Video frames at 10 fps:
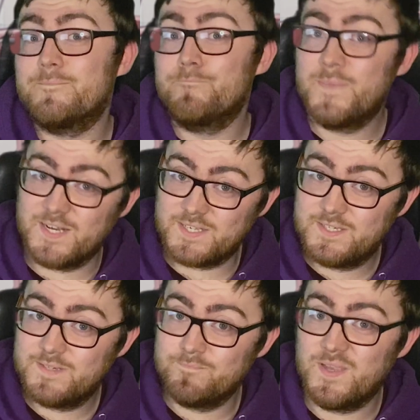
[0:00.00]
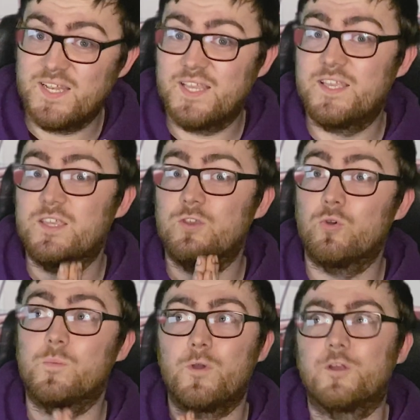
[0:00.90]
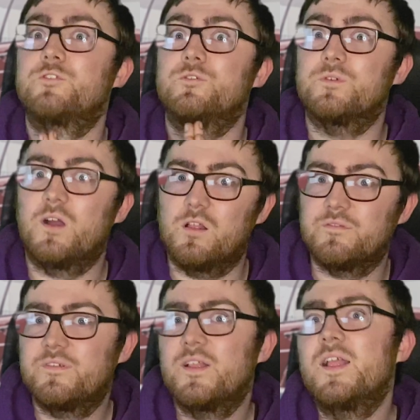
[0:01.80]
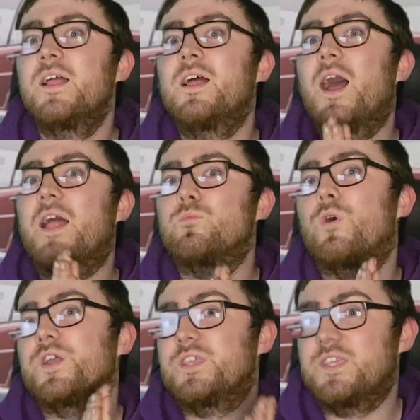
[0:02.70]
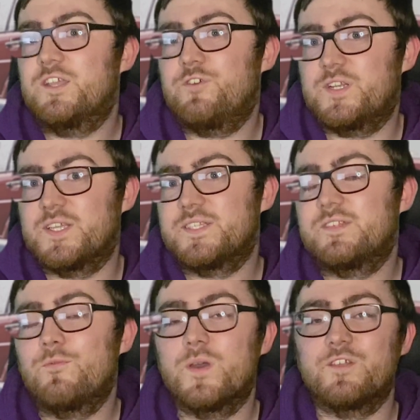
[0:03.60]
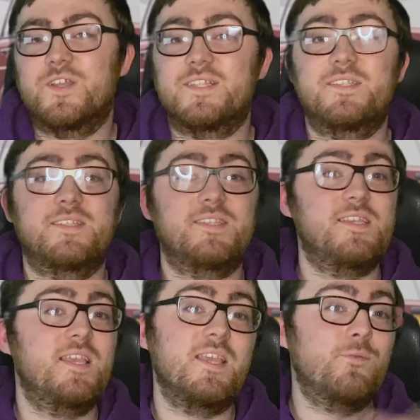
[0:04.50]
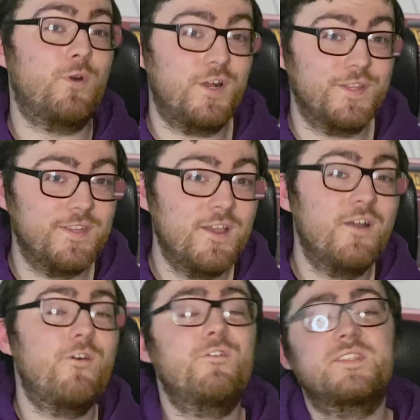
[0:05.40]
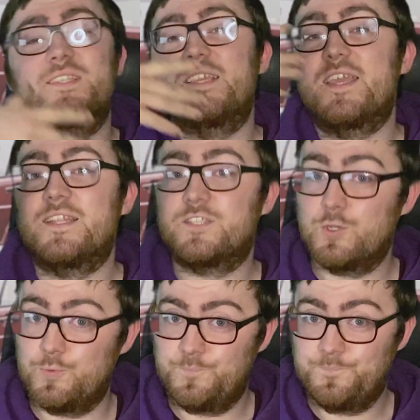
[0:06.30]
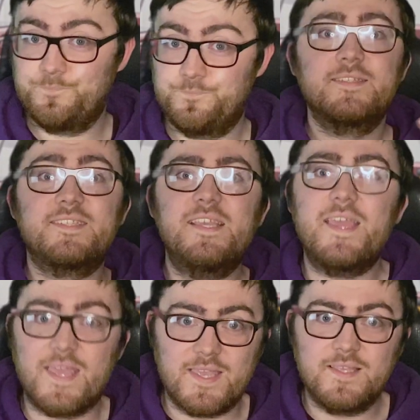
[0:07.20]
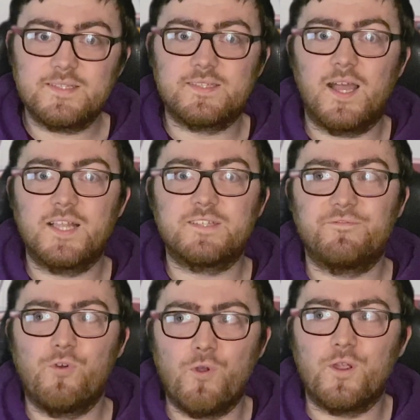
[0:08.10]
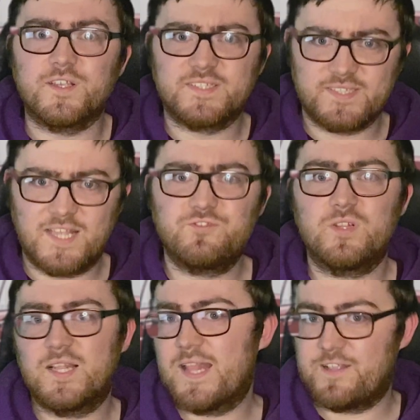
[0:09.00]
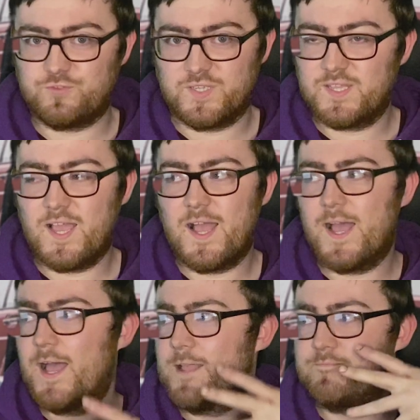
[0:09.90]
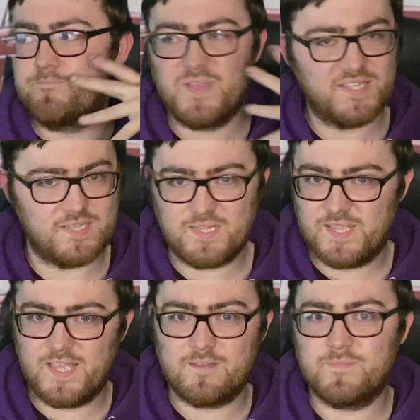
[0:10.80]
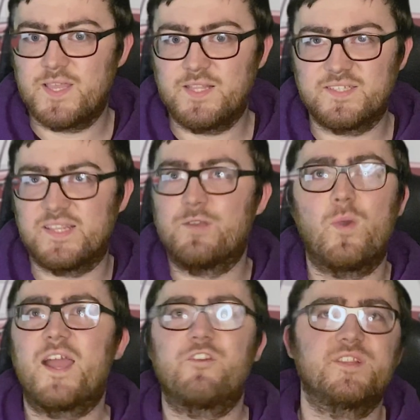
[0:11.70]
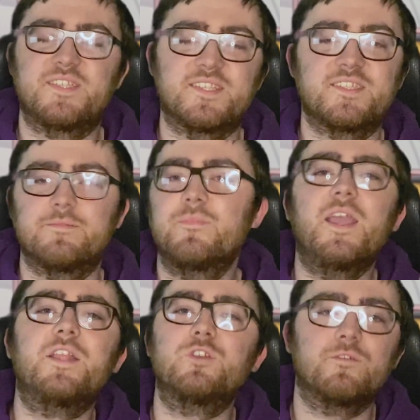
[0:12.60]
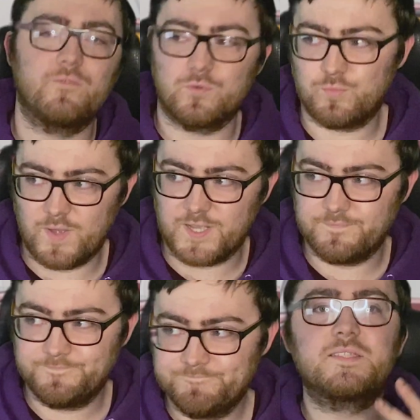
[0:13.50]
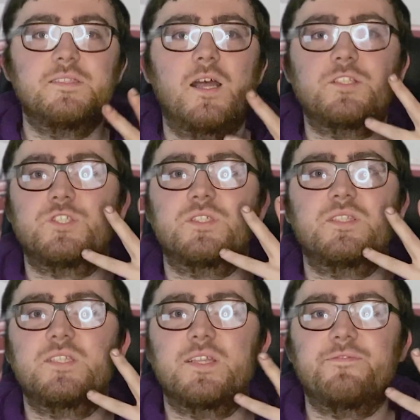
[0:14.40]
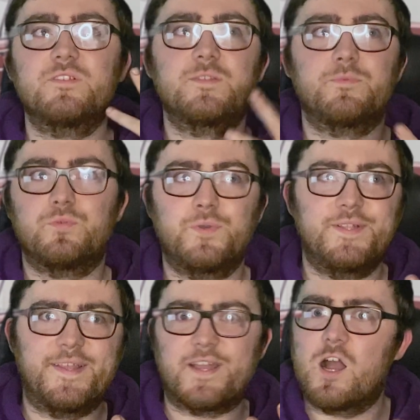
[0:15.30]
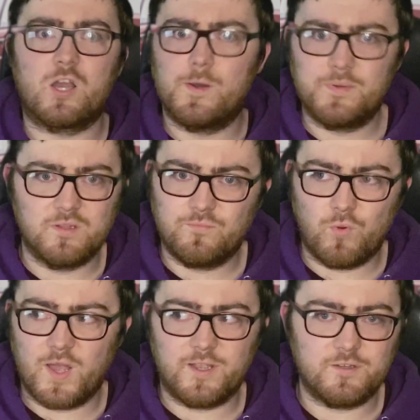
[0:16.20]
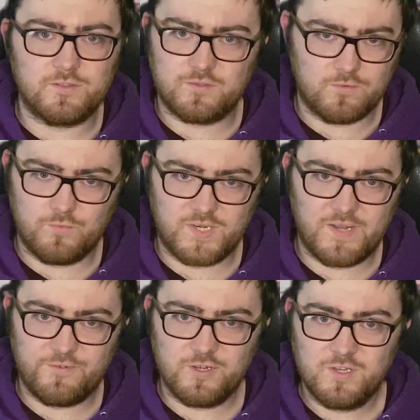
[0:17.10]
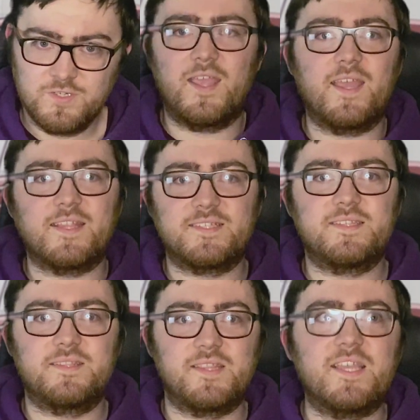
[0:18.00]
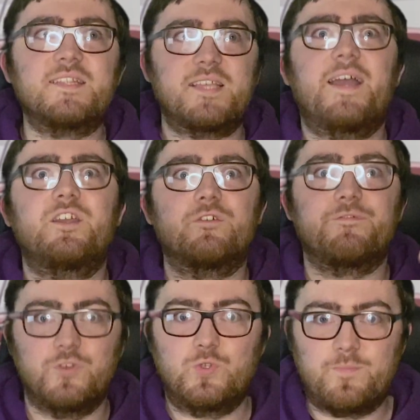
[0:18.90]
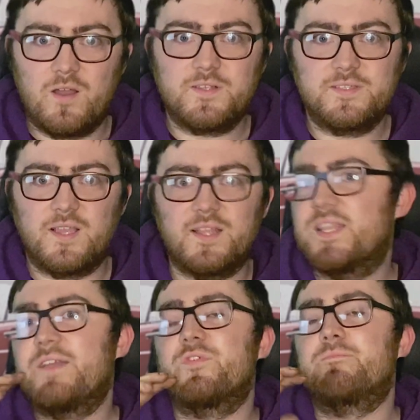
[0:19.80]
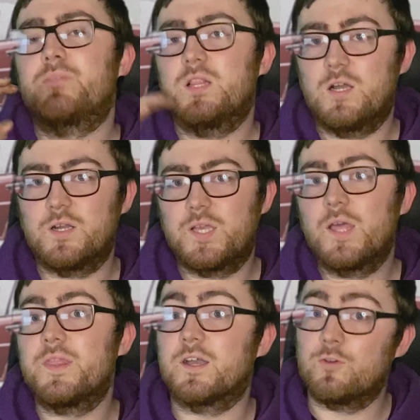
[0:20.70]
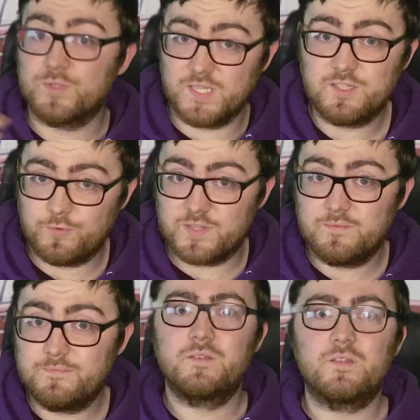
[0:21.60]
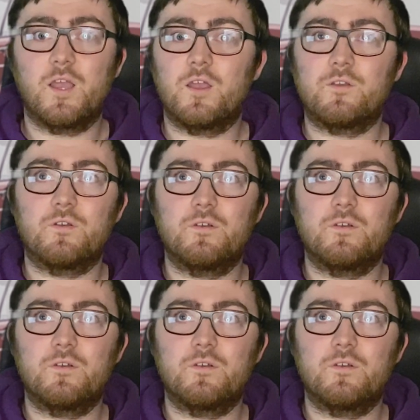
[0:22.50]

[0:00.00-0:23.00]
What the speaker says: minute, meaning your Mark II Golf, and what year it is, whether it's CE1 or CE2. CE stands for Central Electric, and basically it means the wiring system in your Volkswagen. Not just the difference between like a couple of wires or whatever, it's the entire fuse box and every plug that goes into it. Now,